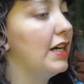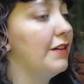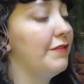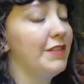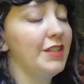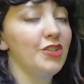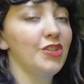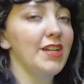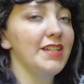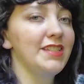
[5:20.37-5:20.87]
of
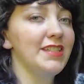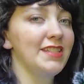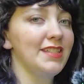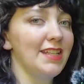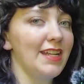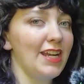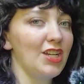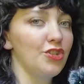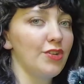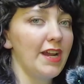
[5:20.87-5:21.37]
the dresses
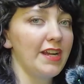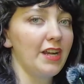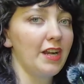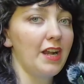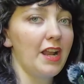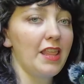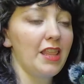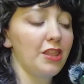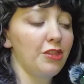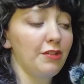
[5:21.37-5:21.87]
that I tried
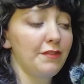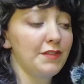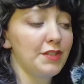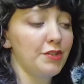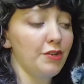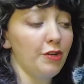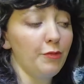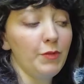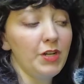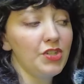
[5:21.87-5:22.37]
on at the thrift
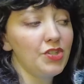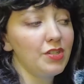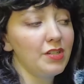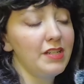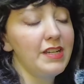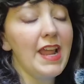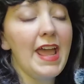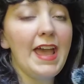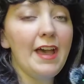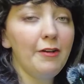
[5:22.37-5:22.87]
store, which
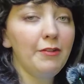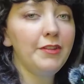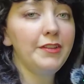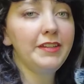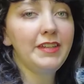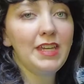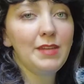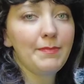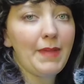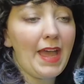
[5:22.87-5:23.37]
now
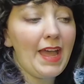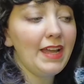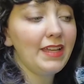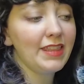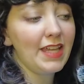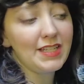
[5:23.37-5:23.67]
looking back,